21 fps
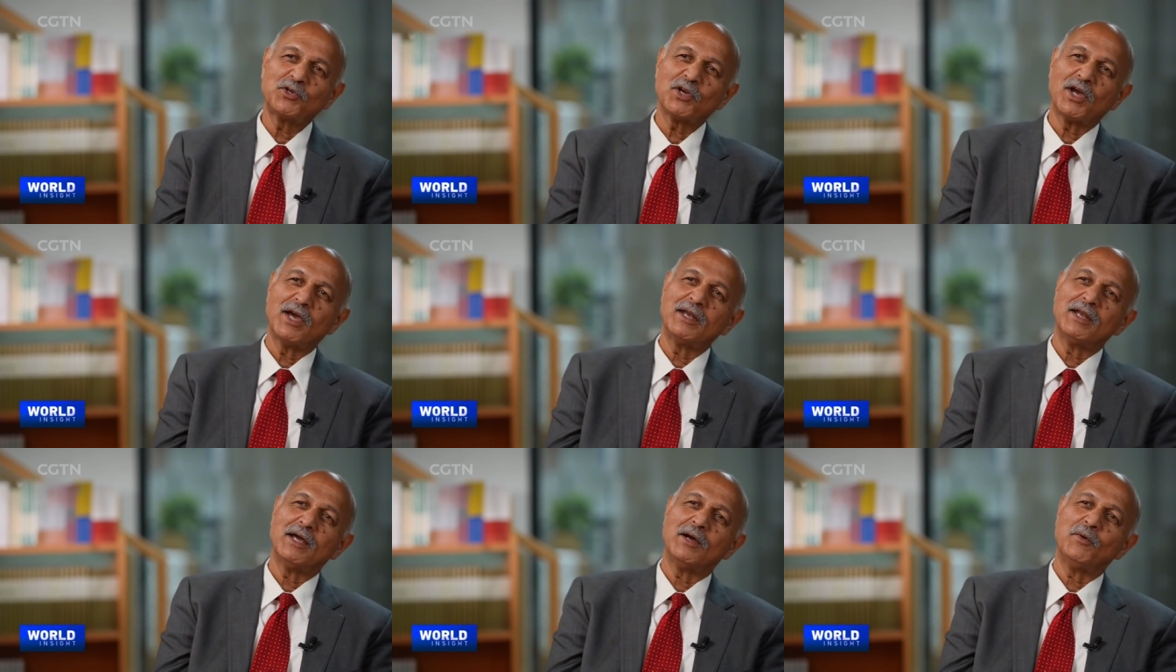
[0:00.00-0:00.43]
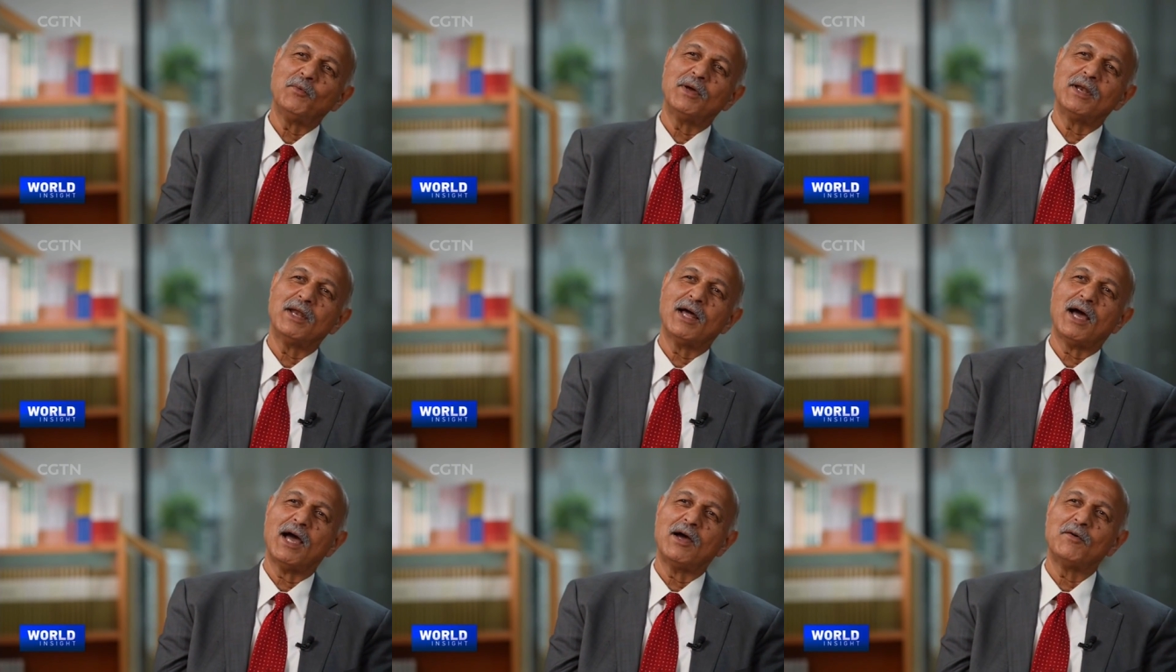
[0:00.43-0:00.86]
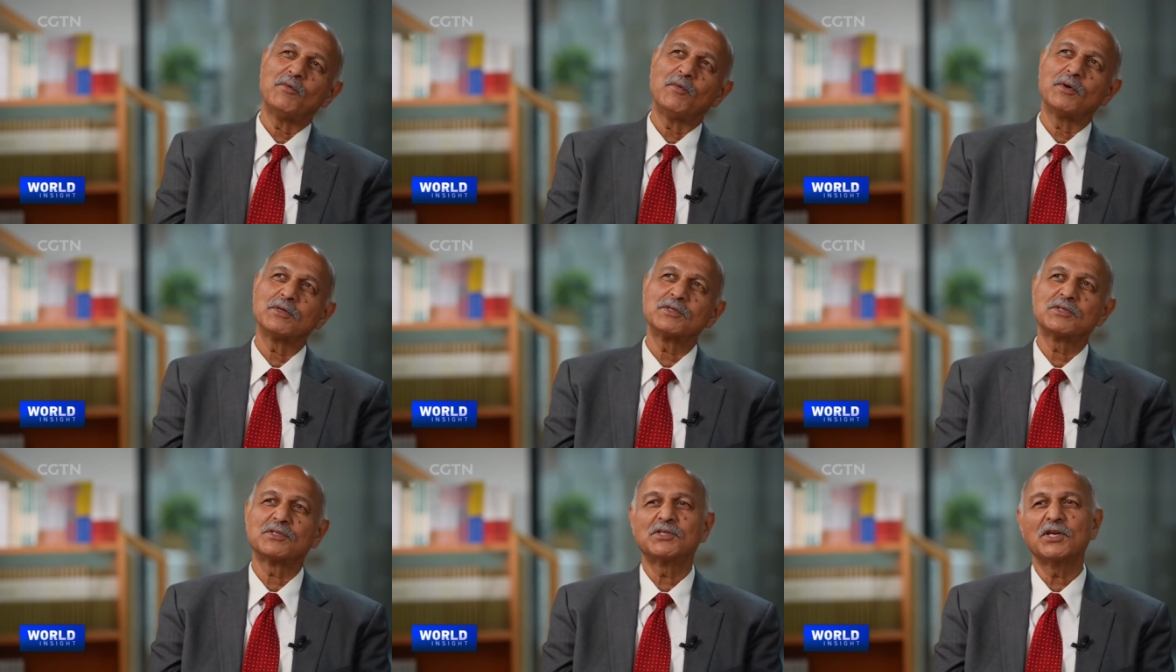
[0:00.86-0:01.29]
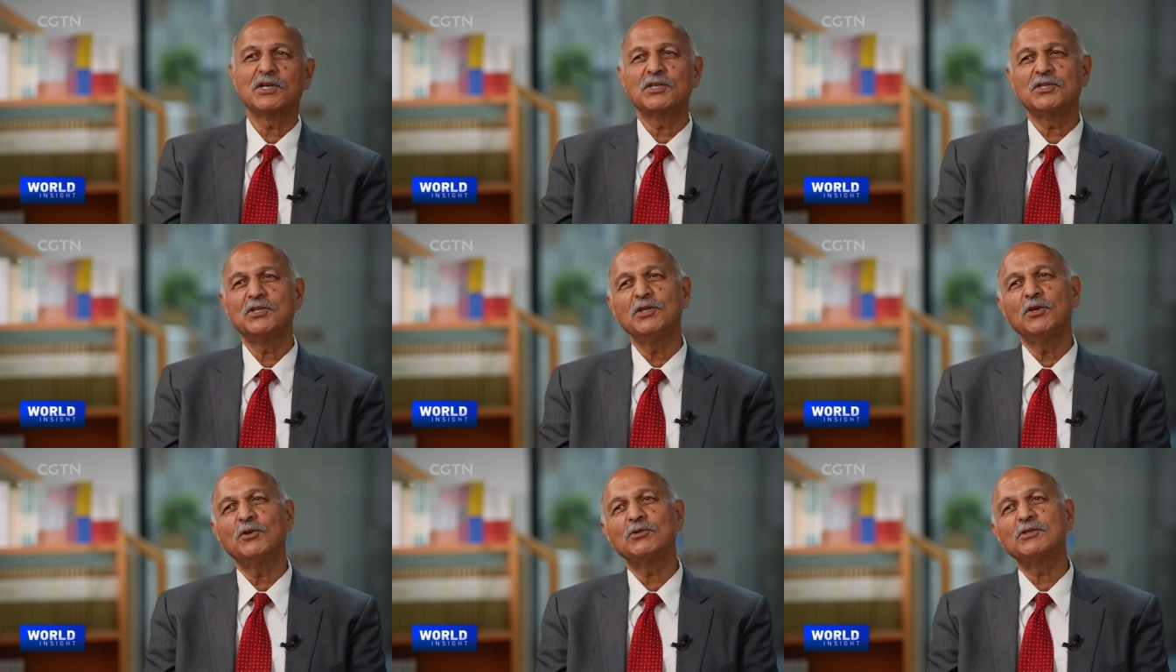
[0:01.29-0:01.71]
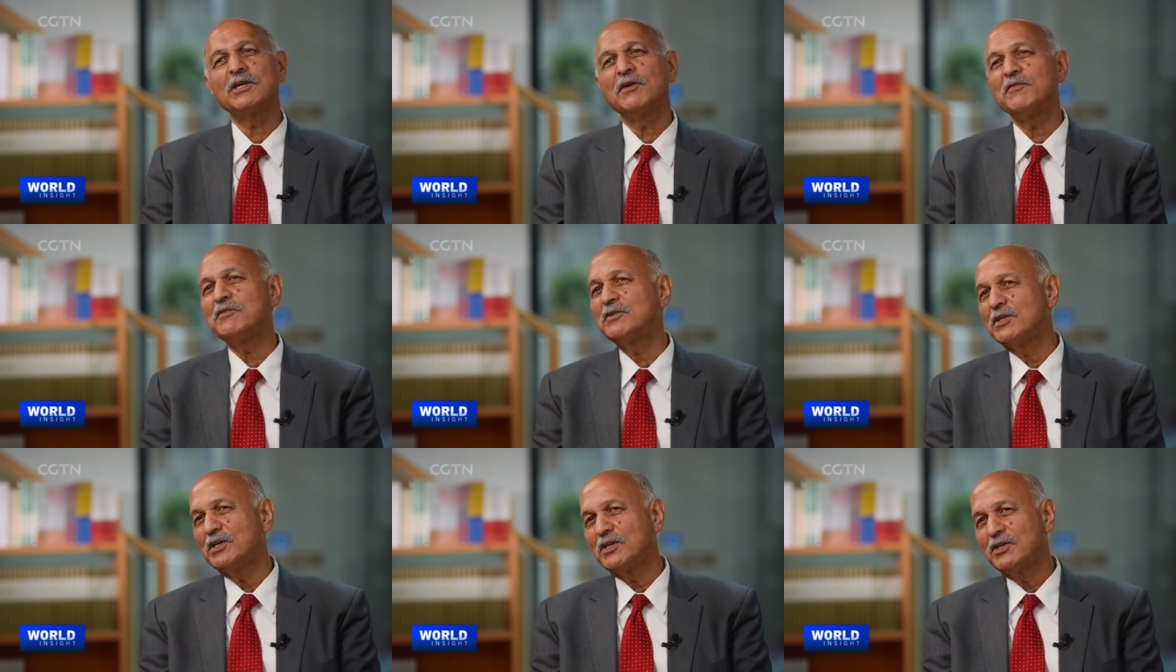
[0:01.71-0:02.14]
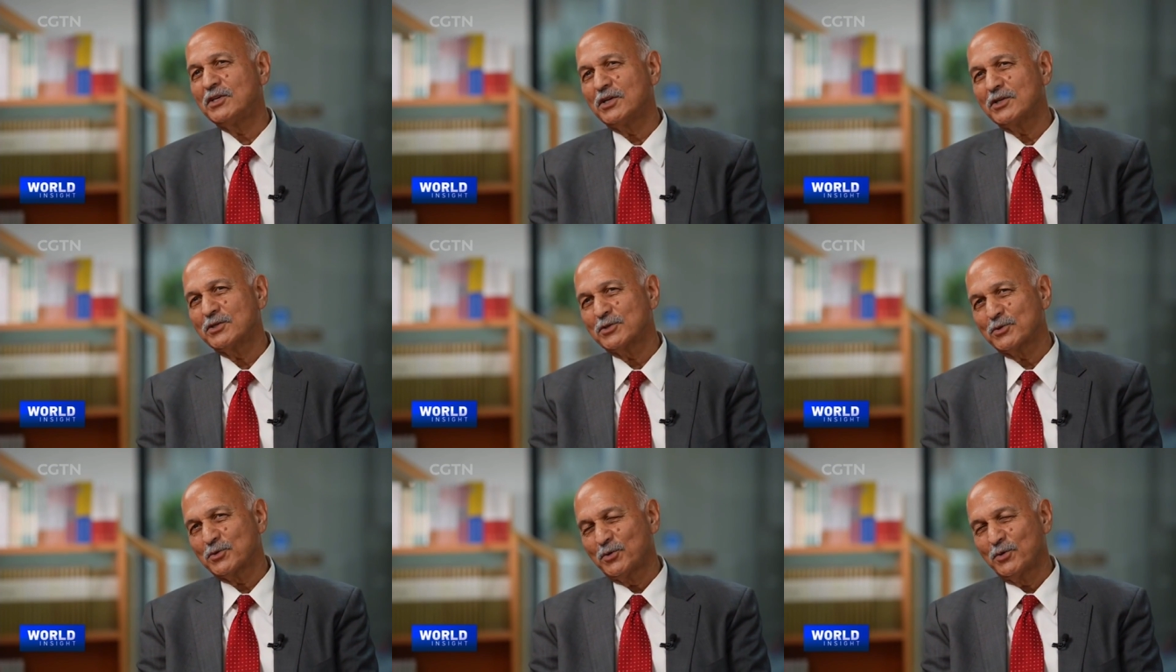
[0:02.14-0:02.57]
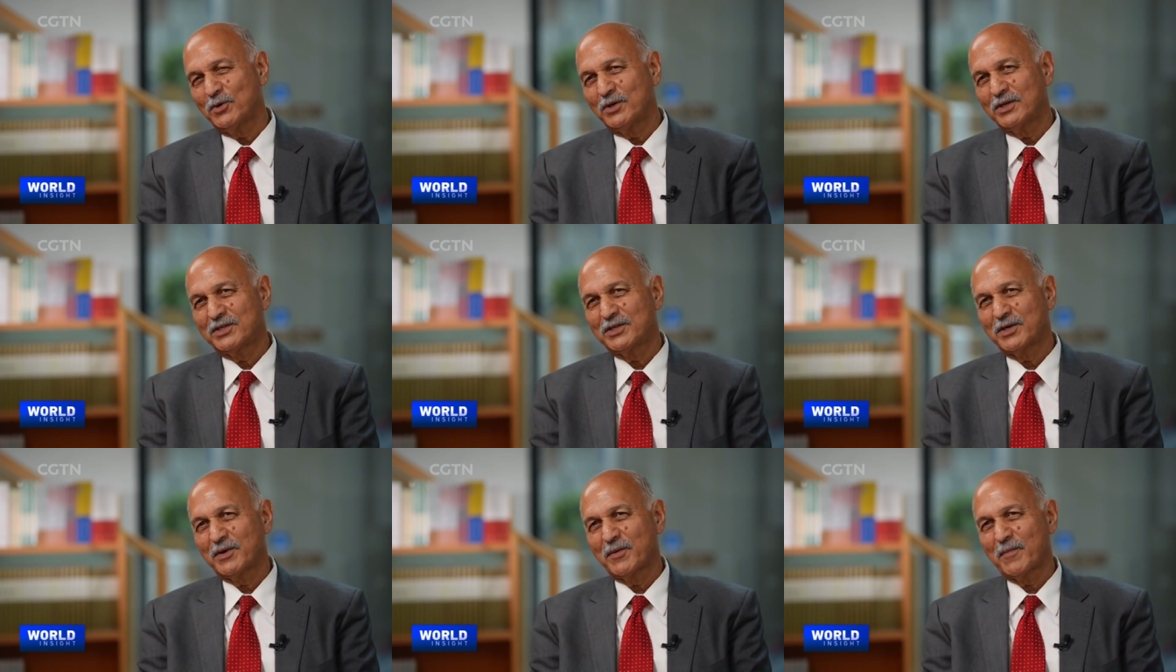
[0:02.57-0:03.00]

China when I was 16 or 17 years old,